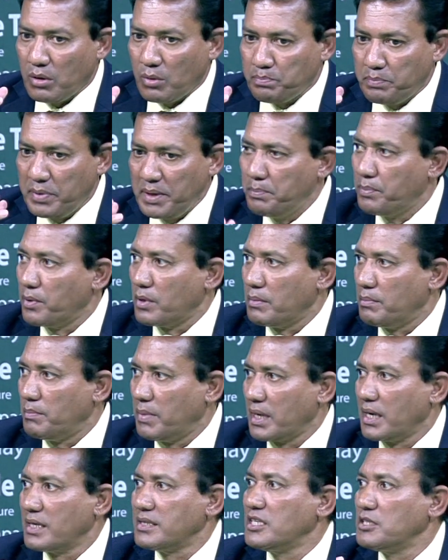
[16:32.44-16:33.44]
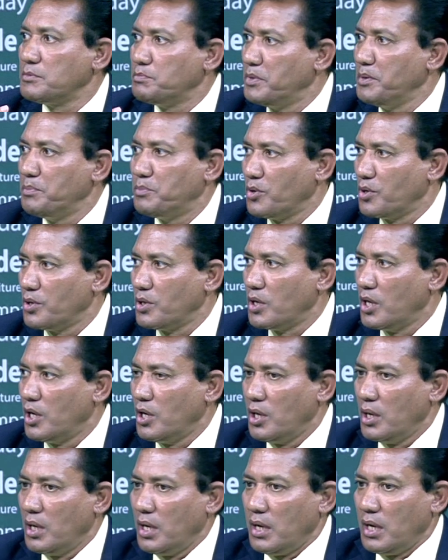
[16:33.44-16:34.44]
people, Bangladesh people,
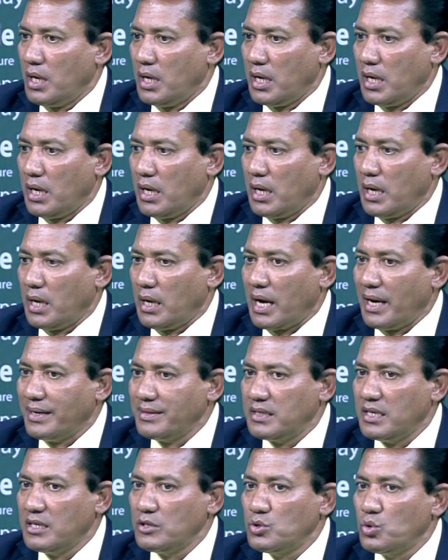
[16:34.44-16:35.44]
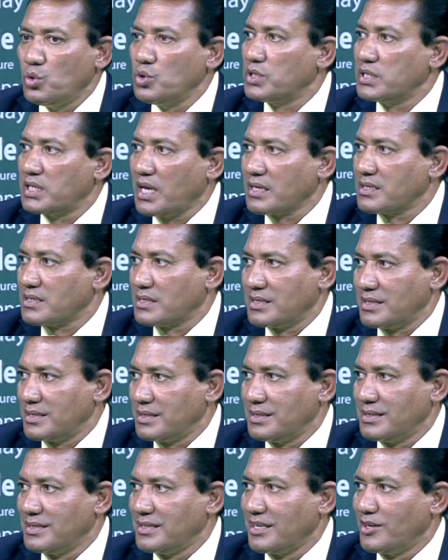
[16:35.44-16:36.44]
I think don't trust
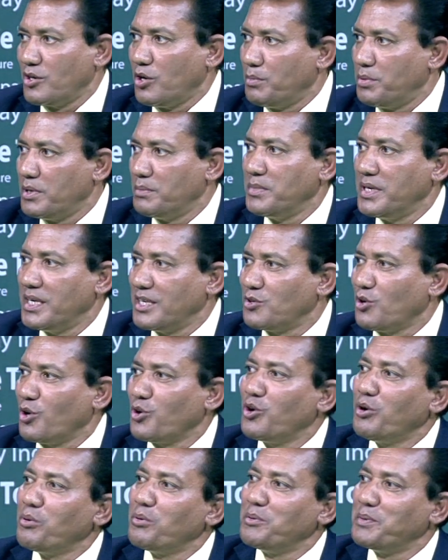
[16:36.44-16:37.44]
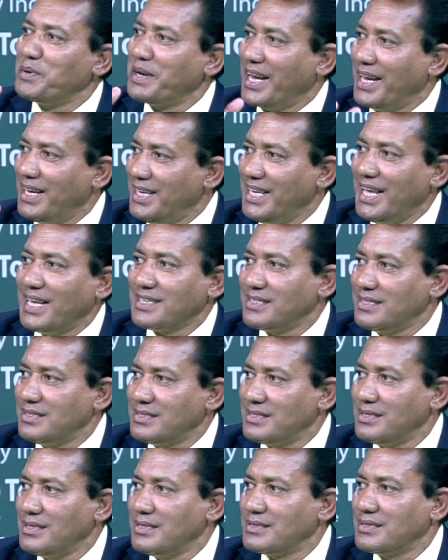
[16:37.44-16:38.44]
the government or government, any
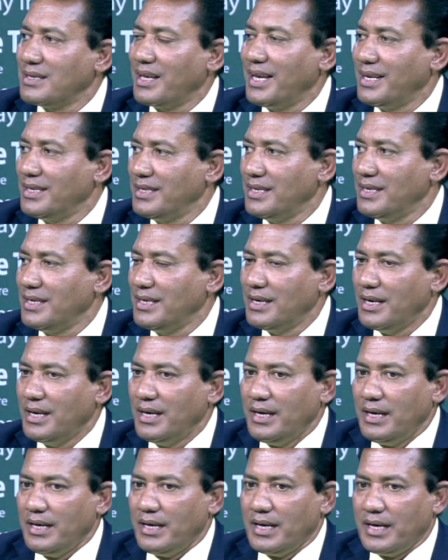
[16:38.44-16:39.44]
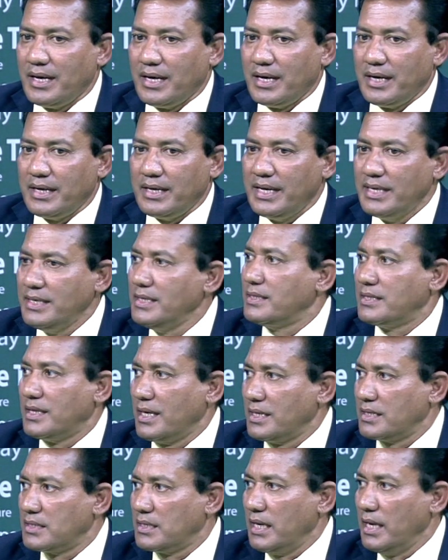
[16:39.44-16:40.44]
agencies,
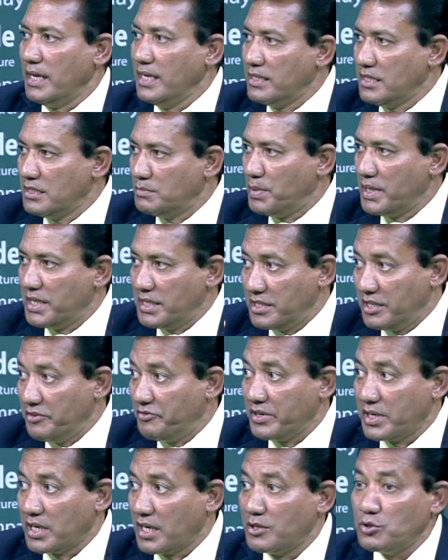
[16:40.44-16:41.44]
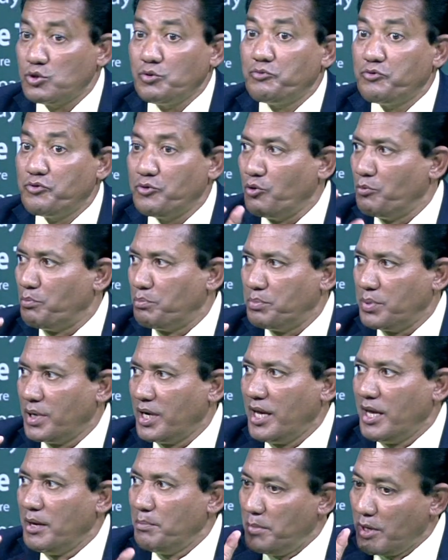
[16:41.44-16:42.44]
anything. It is very difficult to prove
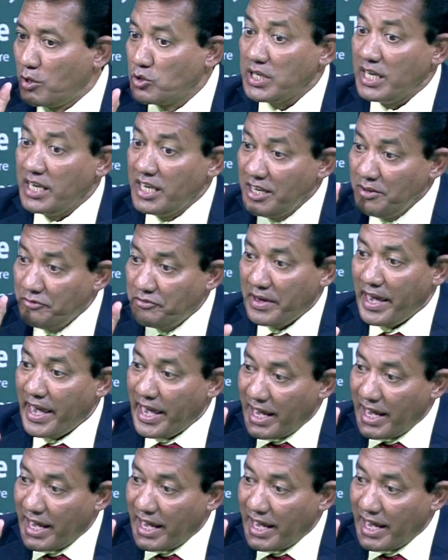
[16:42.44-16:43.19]
because if